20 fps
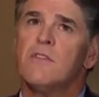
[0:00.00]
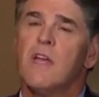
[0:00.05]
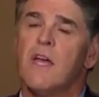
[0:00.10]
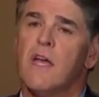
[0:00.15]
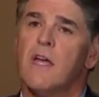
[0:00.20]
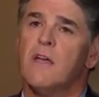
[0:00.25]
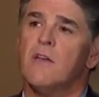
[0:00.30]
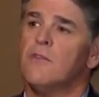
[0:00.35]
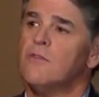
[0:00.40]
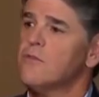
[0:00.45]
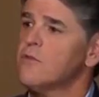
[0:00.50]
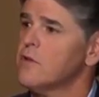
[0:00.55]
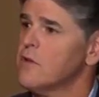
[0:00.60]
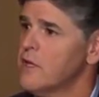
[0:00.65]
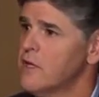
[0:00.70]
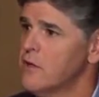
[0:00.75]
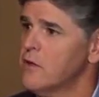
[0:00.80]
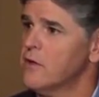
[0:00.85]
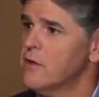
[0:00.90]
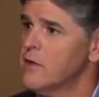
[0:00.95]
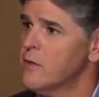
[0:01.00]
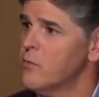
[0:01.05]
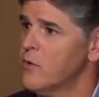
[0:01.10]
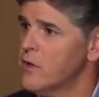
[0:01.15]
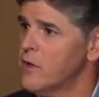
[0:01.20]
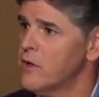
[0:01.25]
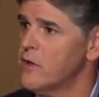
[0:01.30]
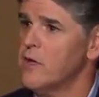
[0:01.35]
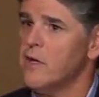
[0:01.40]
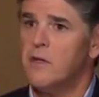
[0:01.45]
case legally, and
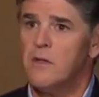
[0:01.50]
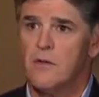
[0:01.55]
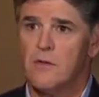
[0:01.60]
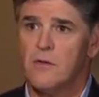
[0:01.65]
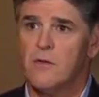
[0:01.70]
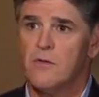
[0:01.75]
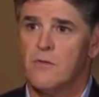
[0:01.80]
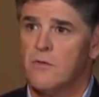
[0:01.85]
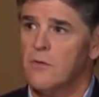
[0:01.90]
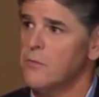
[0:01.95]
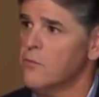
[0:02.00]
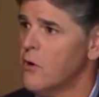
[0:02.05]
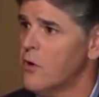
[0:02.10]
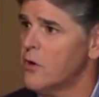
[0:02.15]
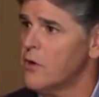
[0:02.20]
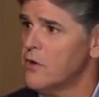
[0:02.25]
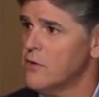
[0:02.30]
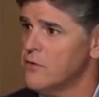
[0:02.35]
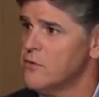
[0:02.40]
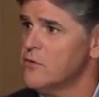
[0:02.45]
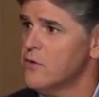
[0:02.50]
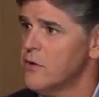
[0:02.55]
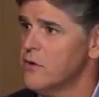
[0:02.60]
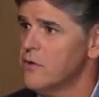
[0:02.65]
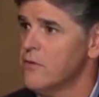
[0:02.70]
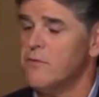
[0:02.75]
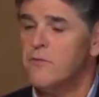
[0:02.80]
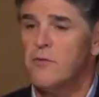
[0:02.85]
we're going to get to Mark in a